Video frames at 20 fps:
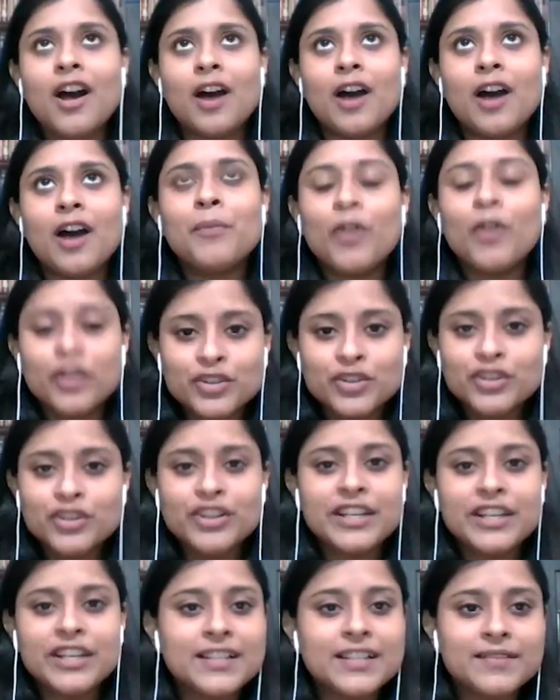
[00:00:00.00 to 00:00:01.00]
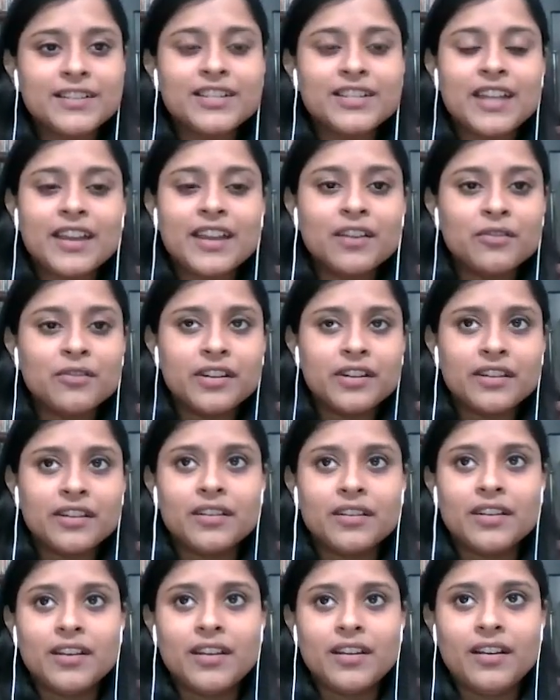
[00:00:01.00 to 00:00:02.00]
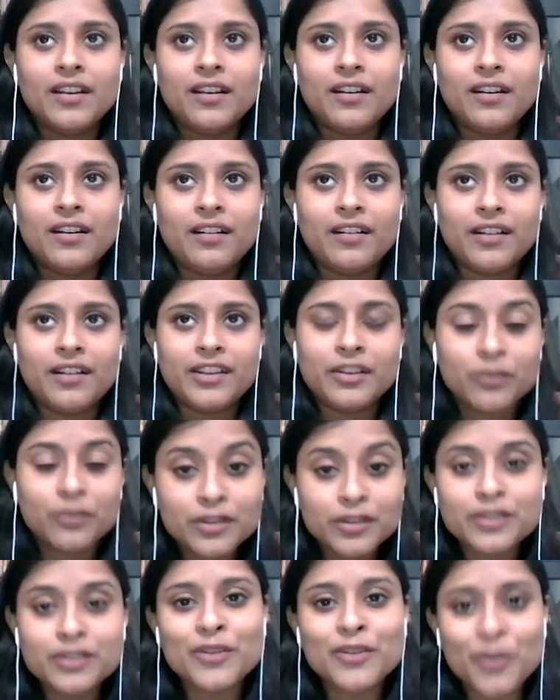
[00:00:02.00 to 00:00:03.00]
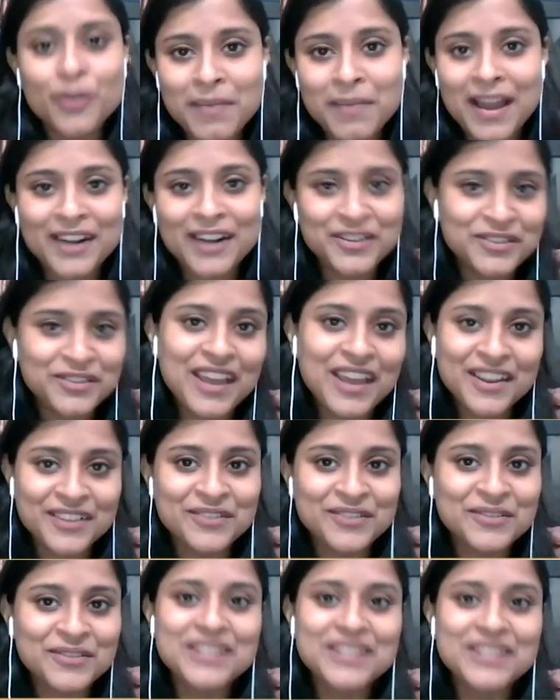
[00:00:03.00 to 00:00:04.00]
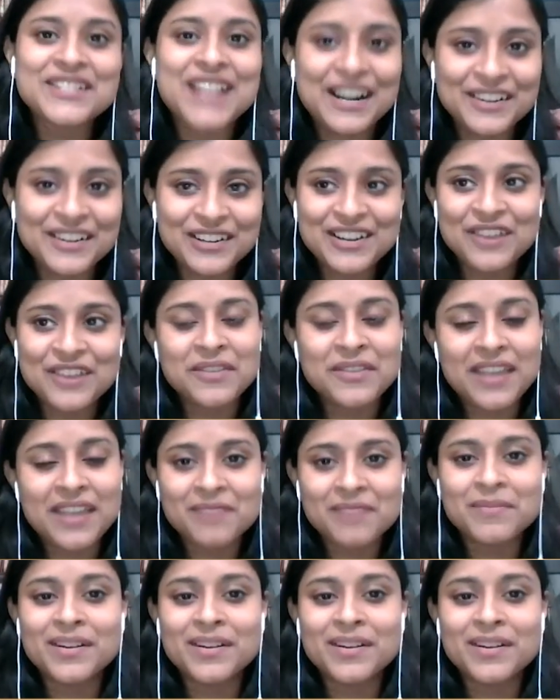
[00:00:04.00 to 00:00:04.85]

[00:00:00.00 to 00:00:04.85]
opportunities which I could use to go back to Dehradun and settle down there.